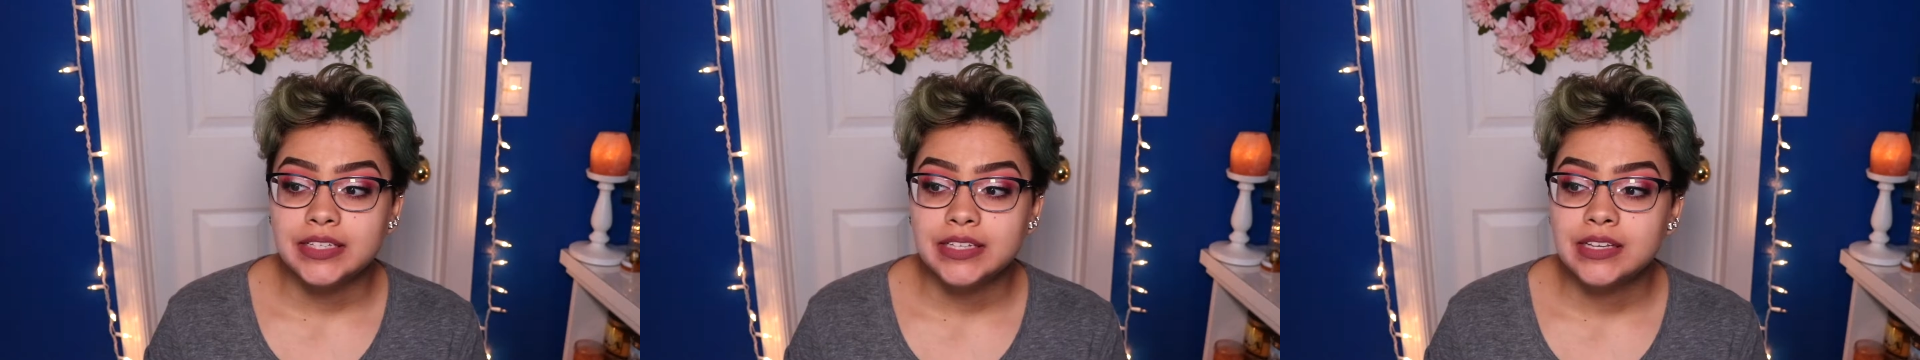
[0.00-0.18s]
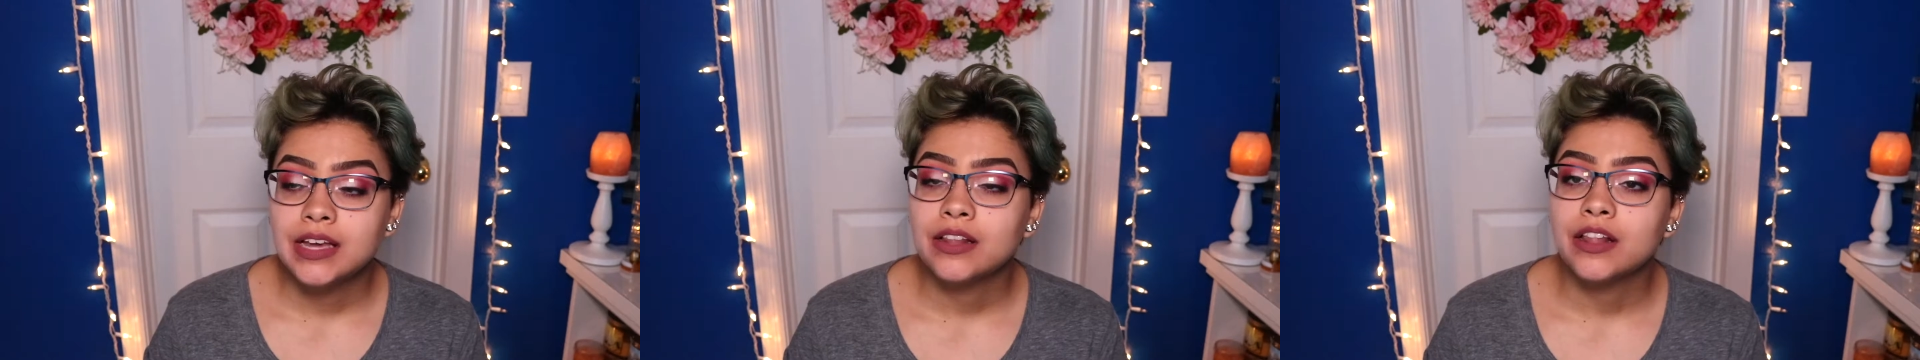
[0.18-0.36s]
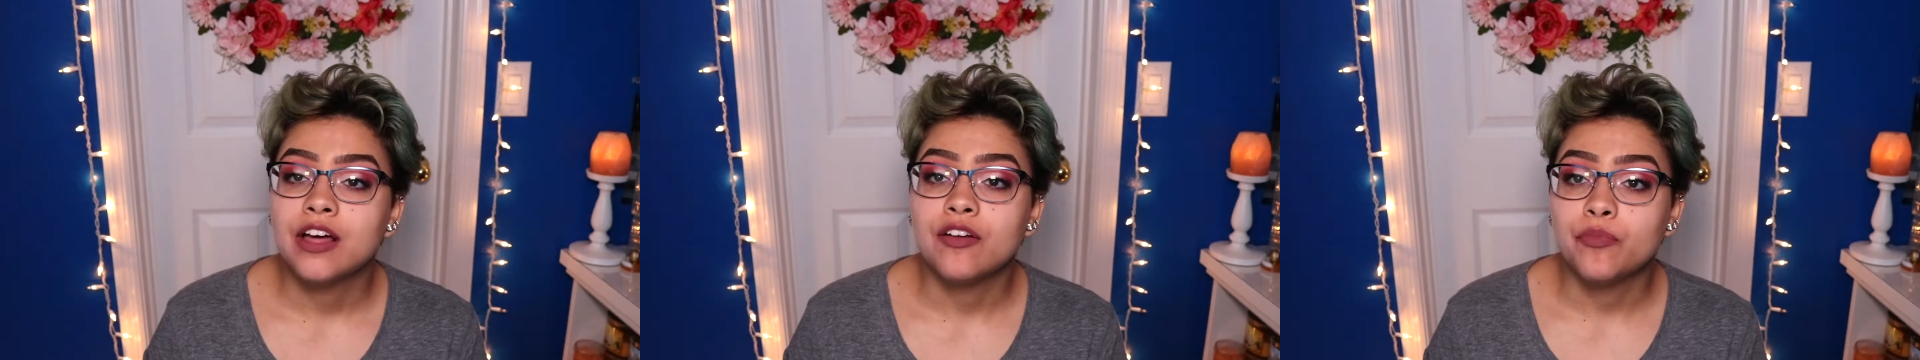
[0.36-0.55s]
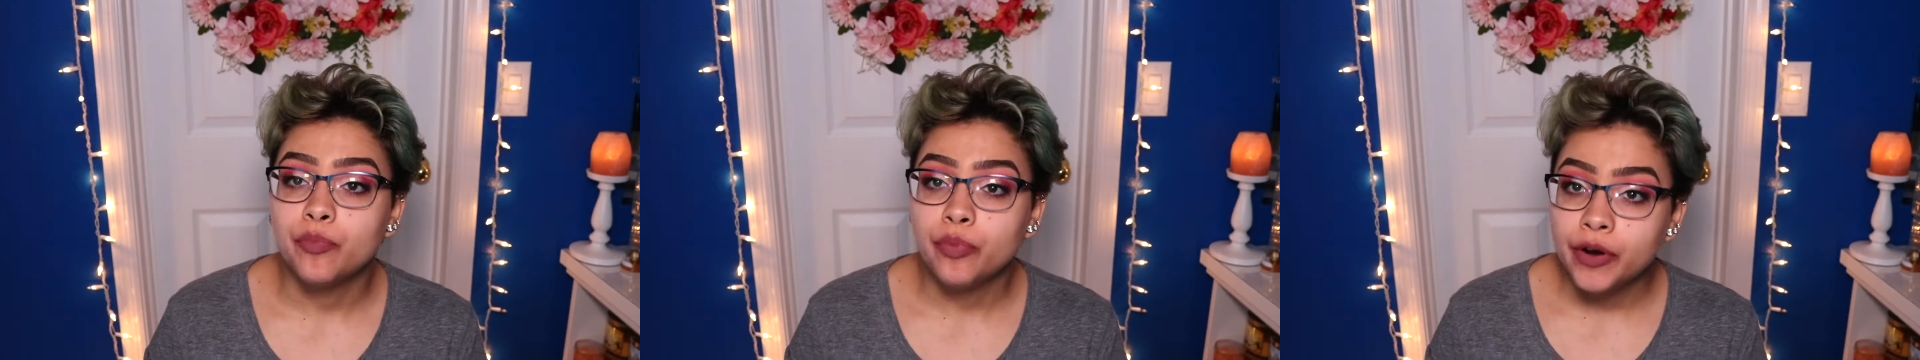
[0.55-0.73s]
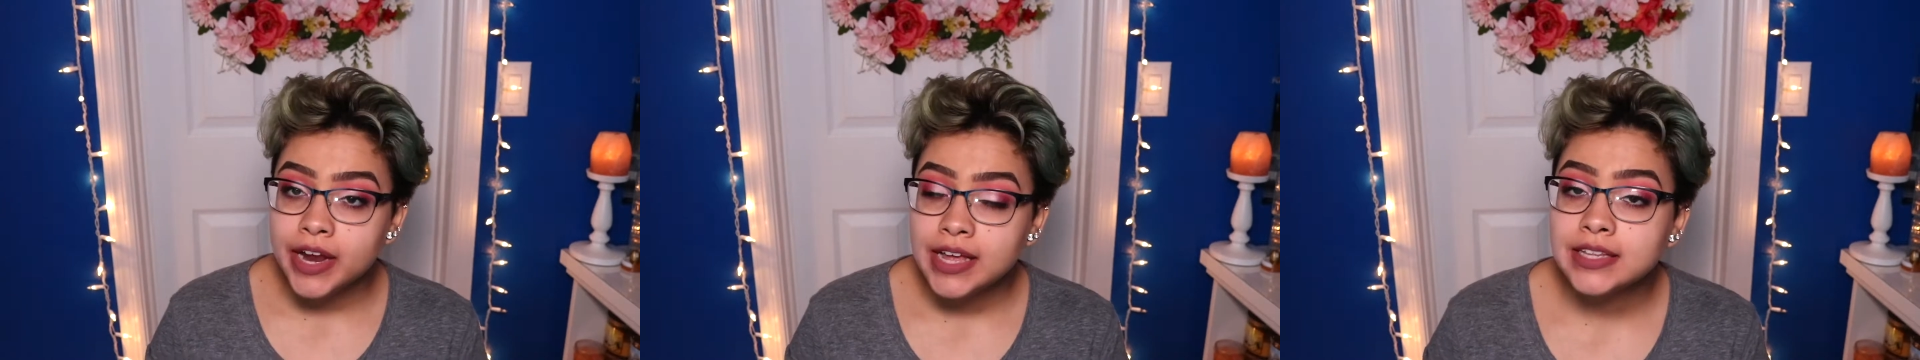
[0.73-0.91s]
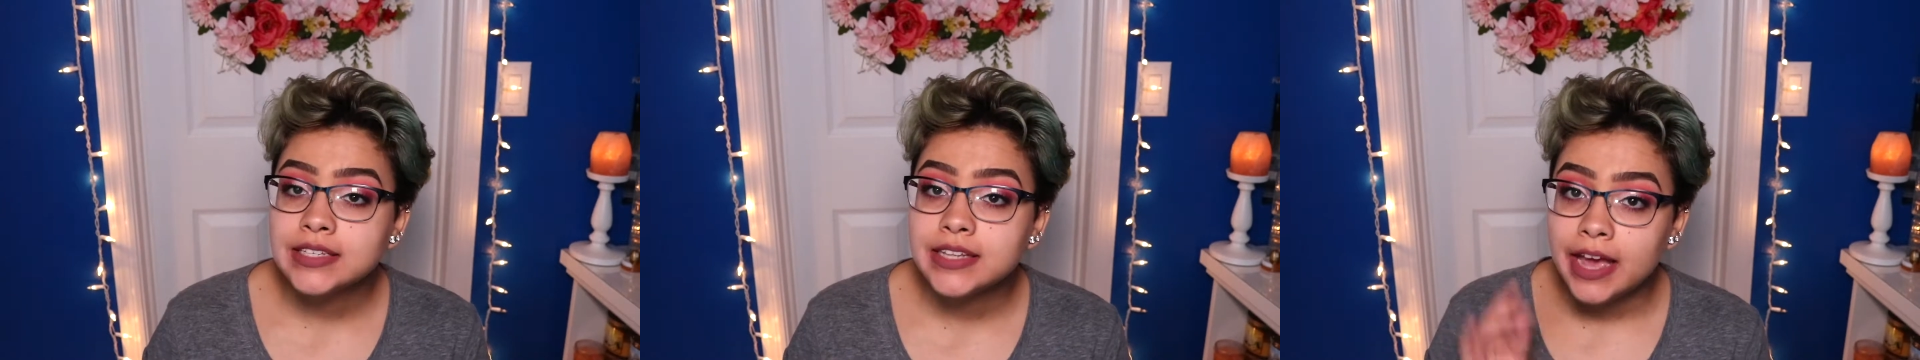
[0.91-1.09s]
see a lot of
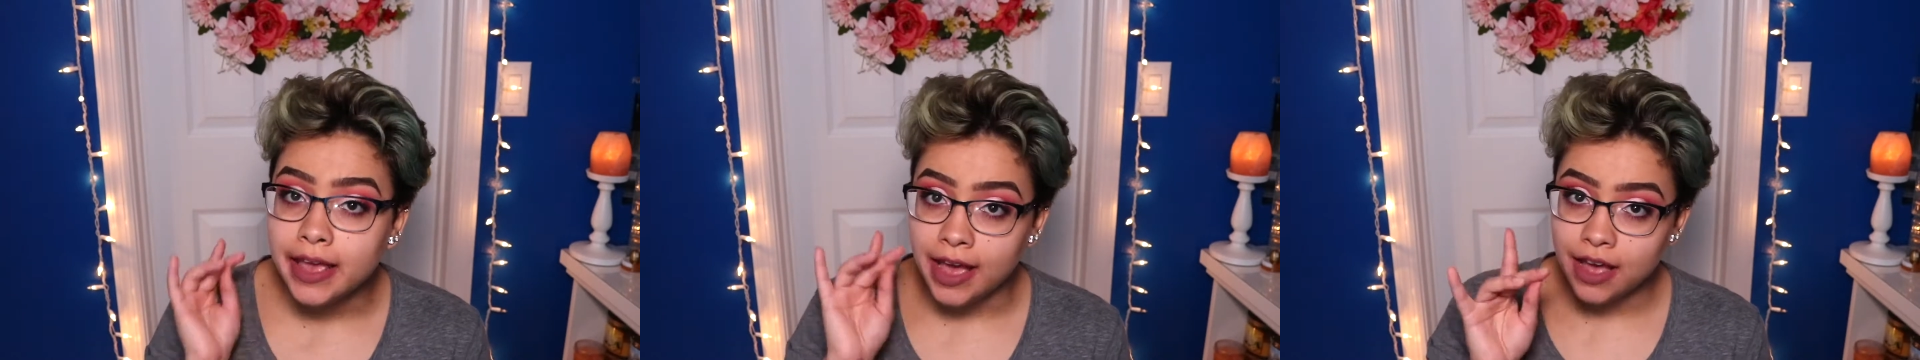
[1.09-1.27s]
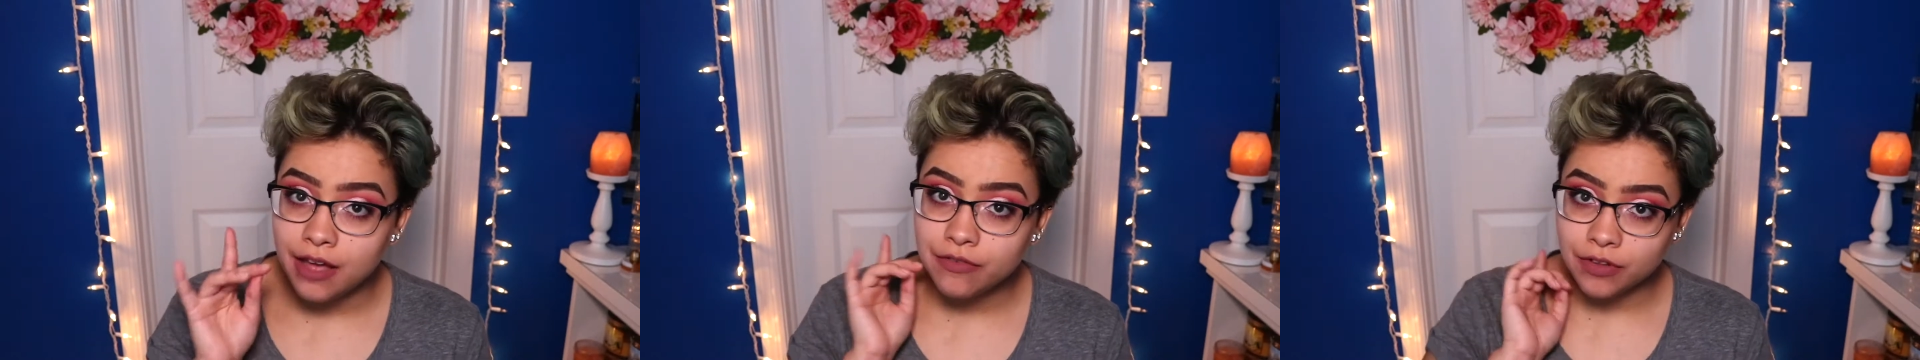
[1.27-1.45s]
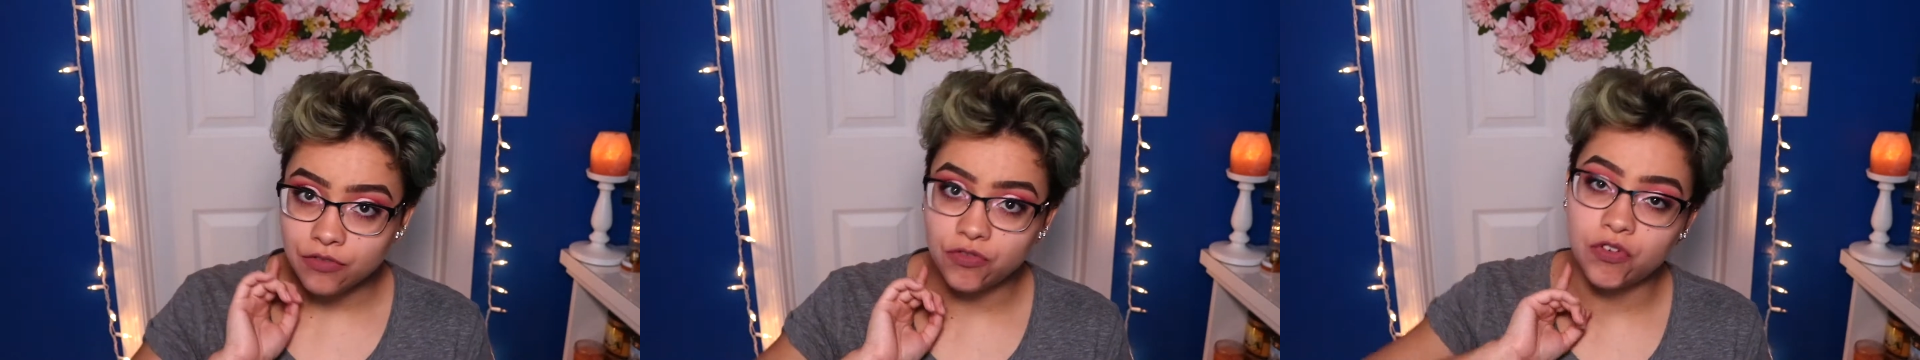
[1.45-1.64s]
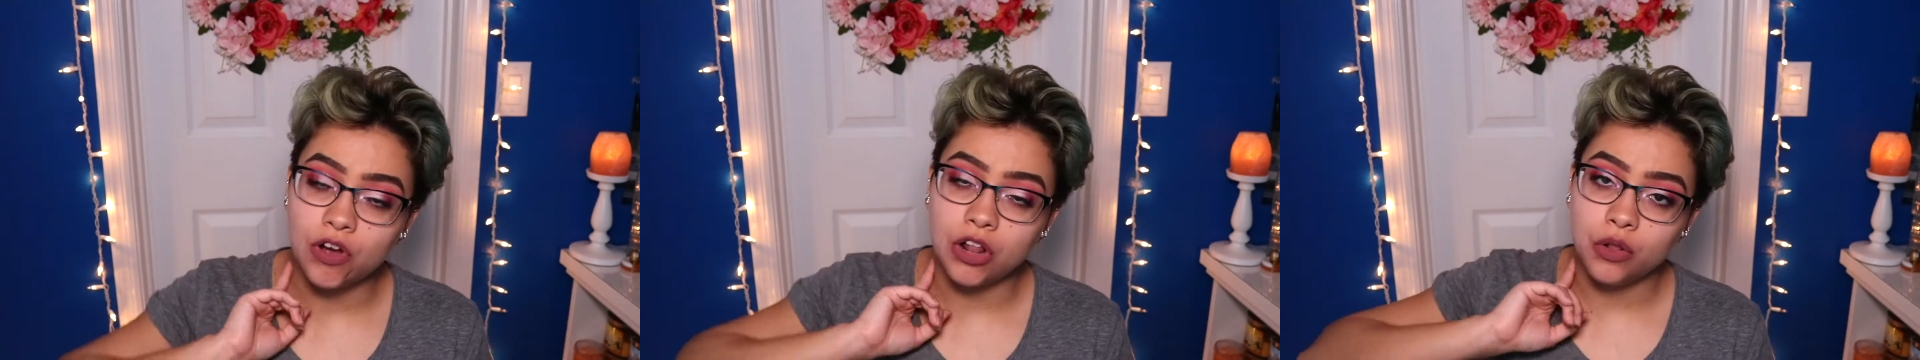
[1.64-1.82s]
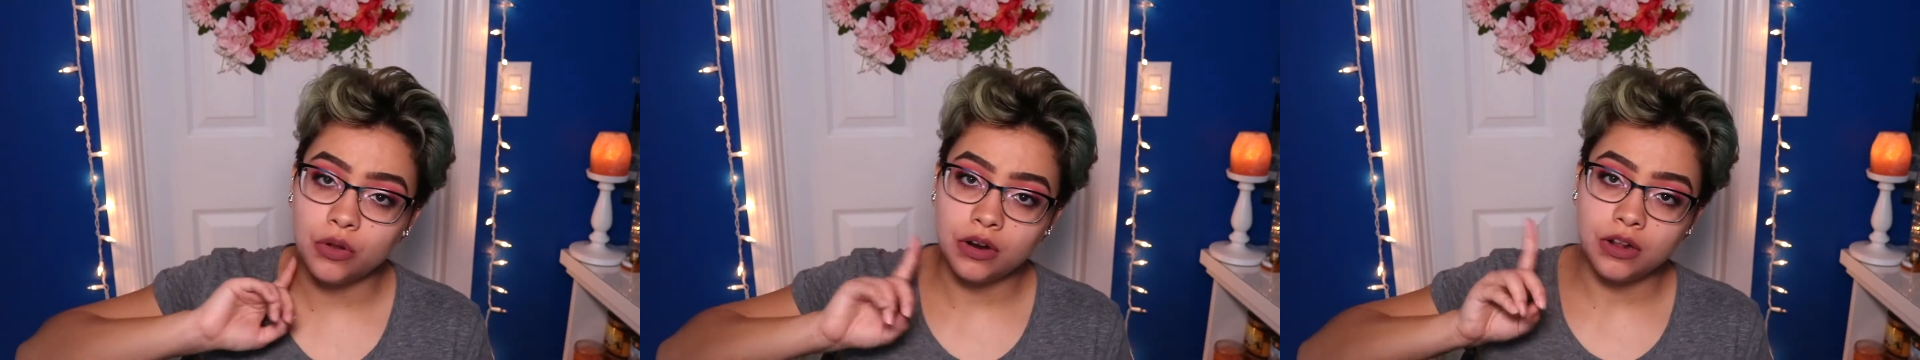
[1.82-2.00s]
brands. I have unfollowed